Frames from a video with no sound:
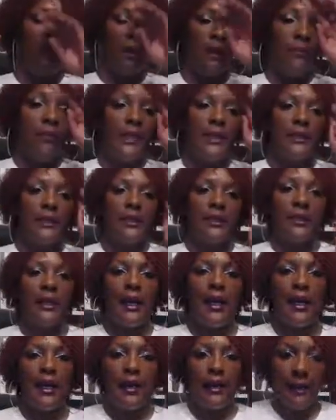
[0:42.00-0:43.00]
means a
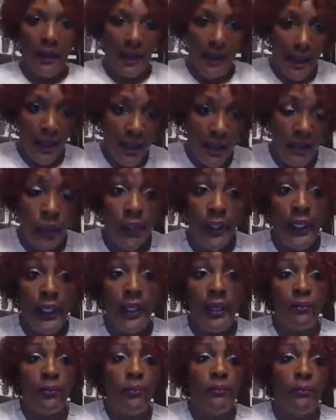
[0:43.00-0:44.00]
lot, and we're
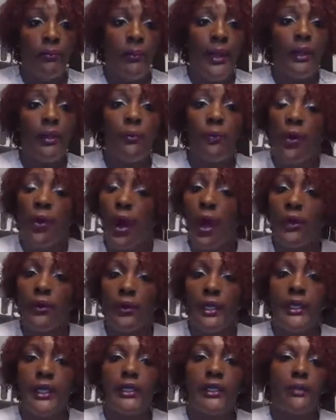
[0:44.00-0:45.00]
making
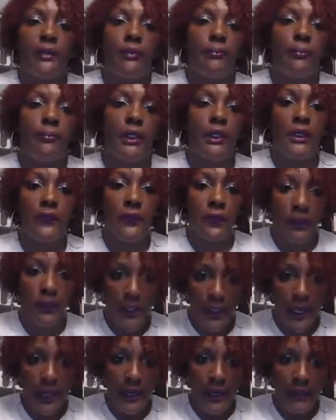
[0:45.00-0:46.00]
progress. Believe it or
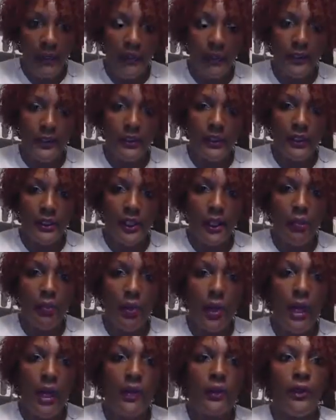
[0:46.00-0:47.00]
not, it's slow
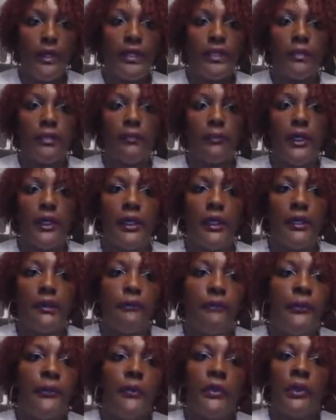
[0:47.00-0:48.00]
progress, but
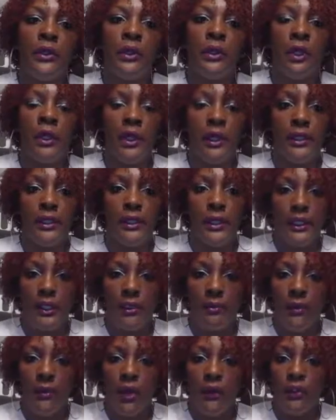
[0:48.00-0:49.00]
it took
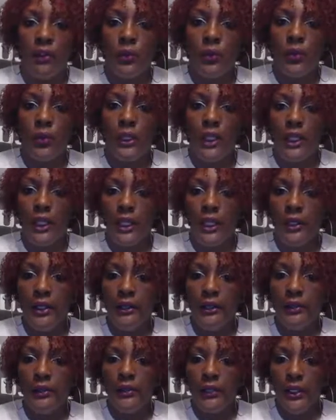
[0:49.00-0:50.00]
them over 20
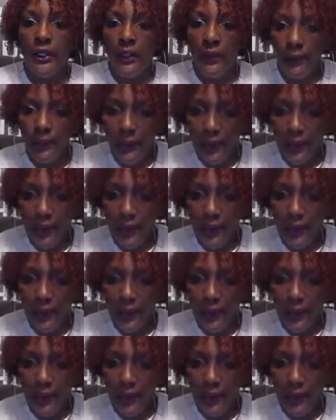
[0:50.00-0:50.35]
years.